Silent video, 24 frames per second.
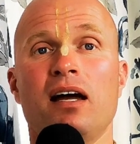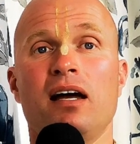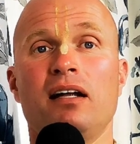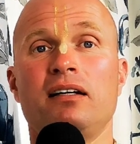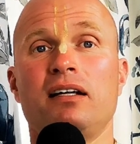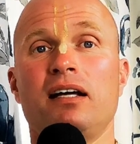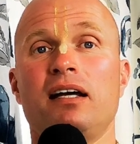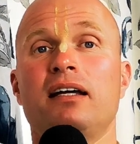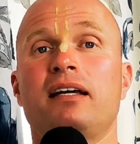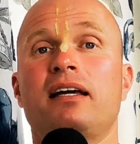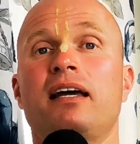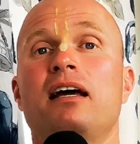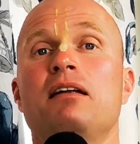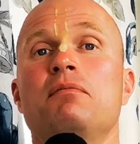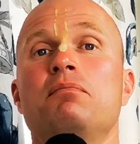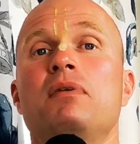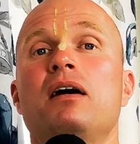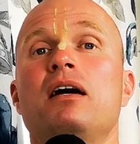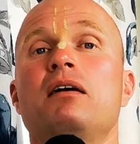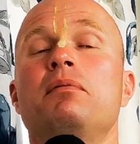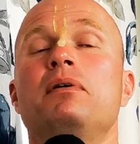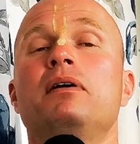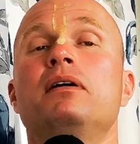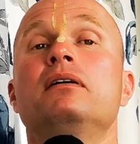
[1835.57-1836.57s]
And they
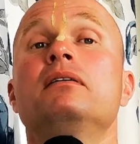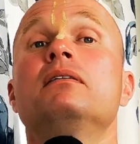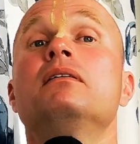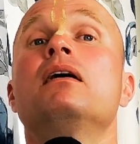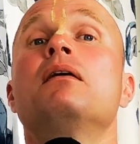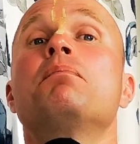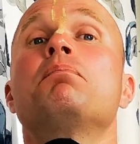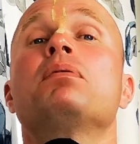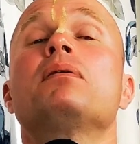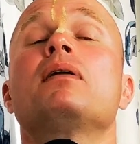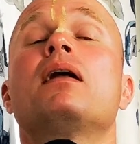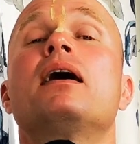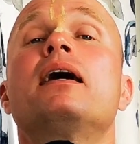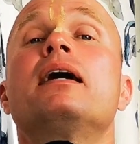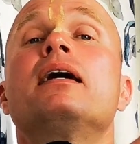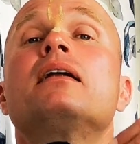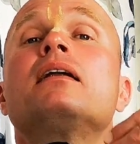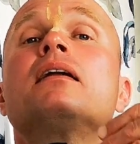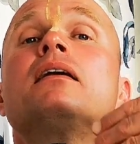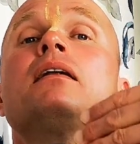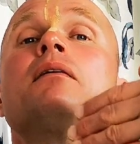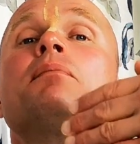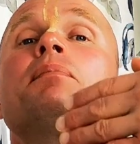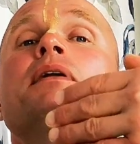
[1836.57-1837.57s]
can maybe apply
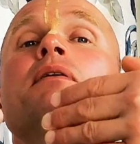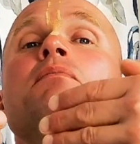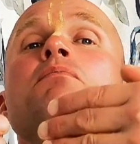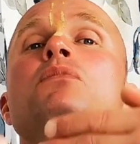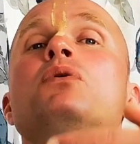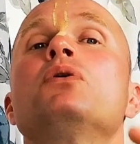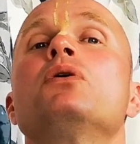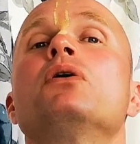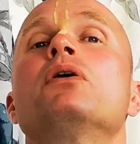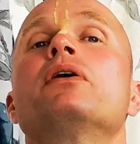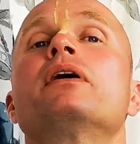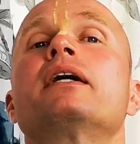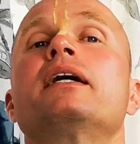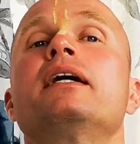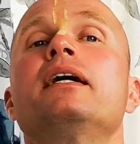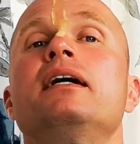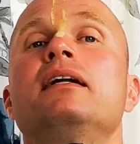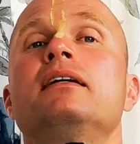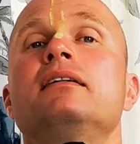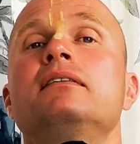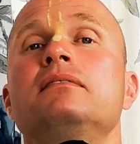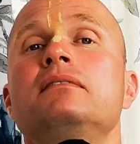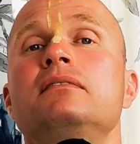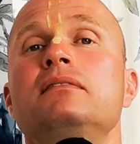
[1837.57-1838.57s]
a little bit more
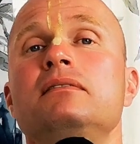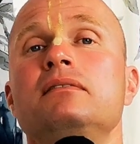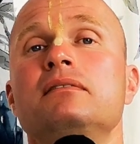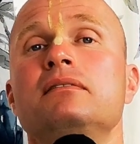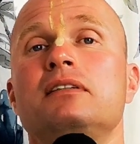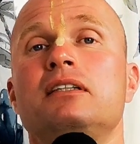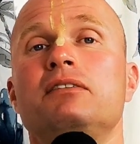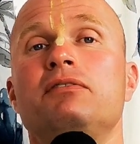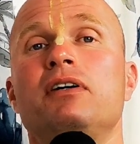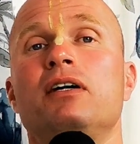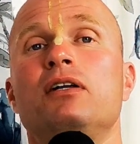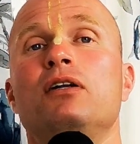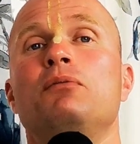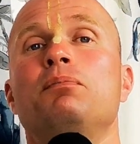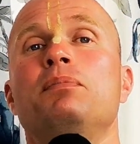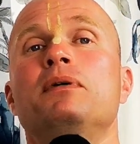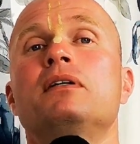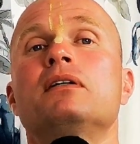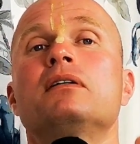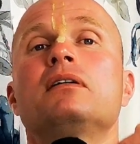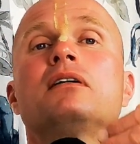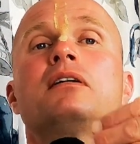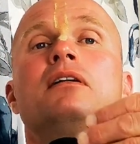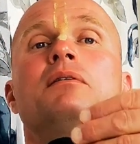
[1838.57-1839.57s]
again, develop
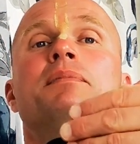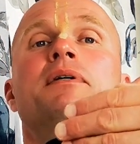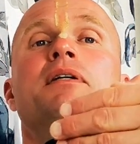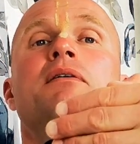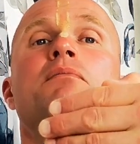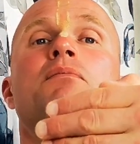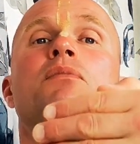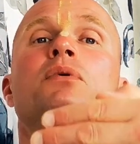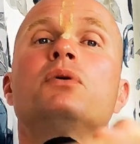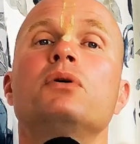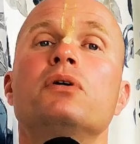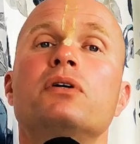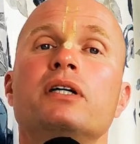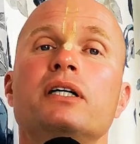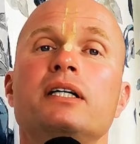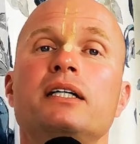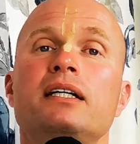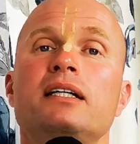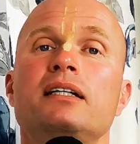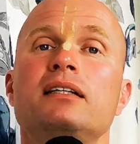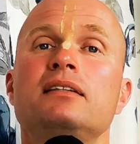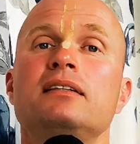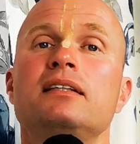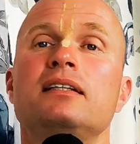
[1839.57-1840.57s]
it a little bit more
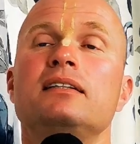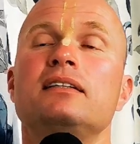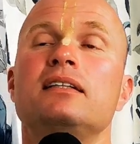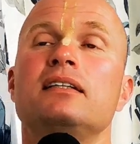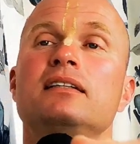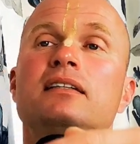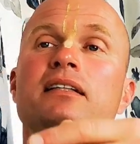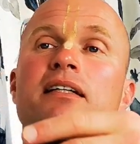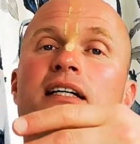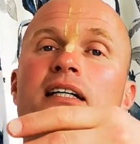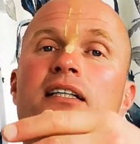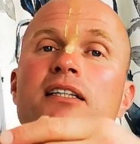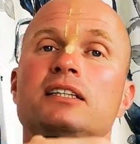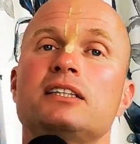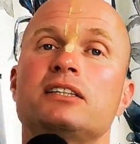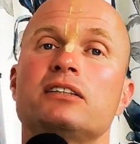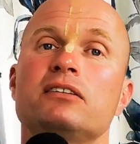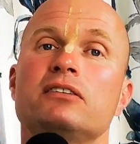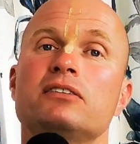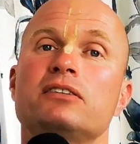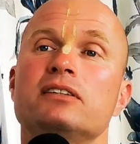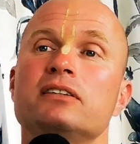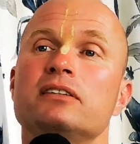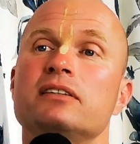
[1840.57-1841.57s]
again, and then their
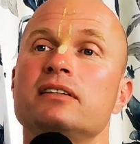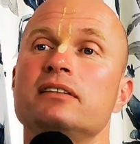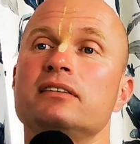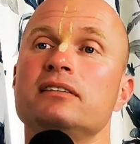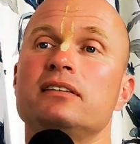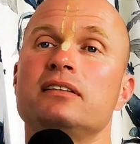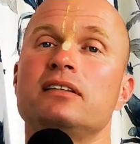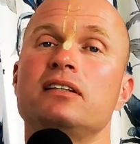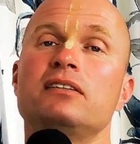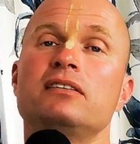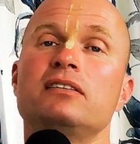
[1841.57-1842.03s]
children,